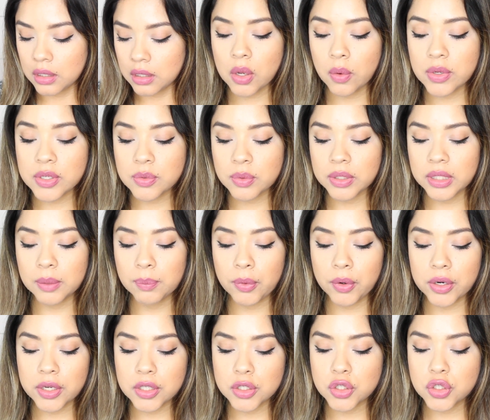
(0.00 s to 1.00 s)
it's always really
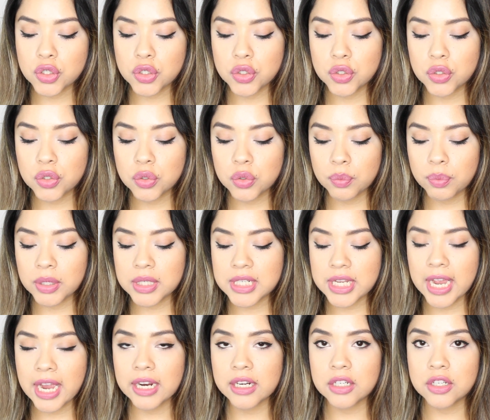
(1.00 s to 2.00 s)
important to
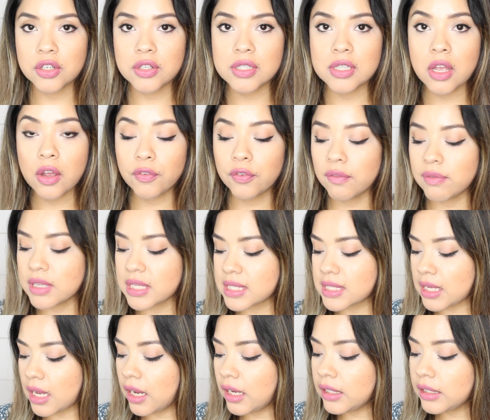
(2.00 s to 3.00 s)
protect yourself from the
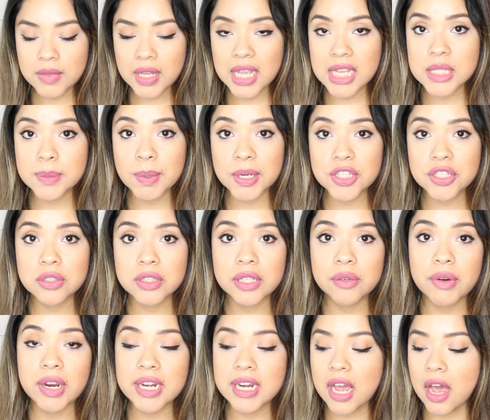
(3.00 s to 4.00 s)
sun, especially
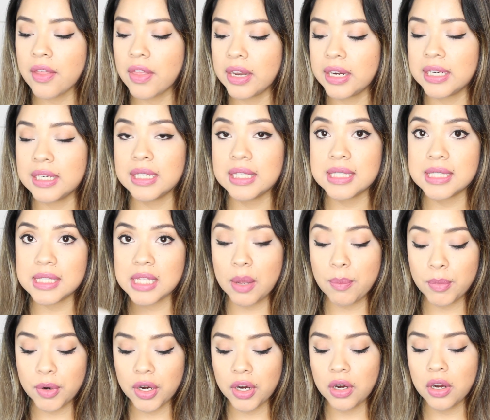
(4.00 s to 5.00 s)
right now that it is
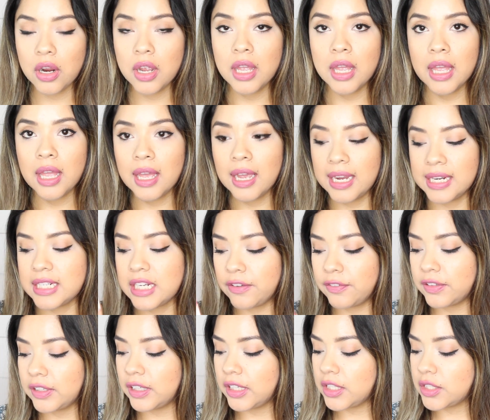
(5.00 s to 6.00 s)
summer. I
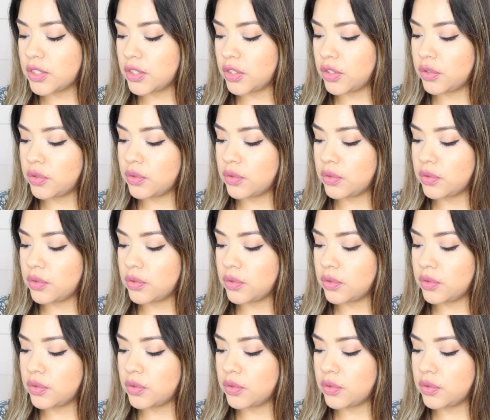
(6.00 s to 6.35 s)
definitely need to